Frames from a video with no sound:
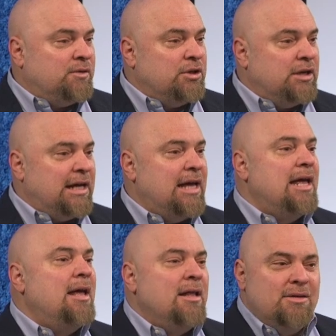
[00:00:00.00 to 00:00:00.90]

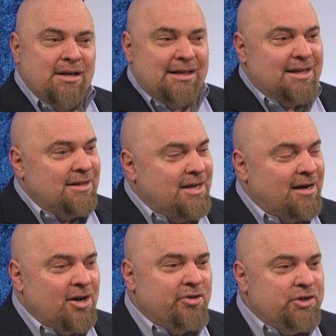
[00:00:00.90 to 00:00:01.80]
learning. Look at, the, look at
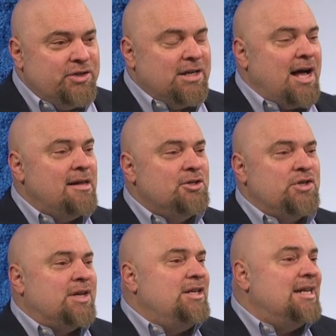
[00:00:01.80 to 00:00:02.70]
our Christian
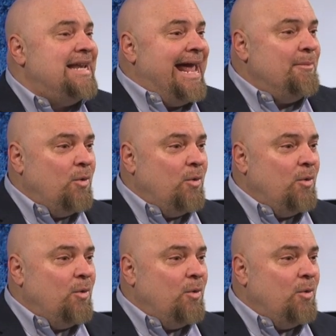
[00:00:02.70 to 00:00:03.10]
colleges. Can you name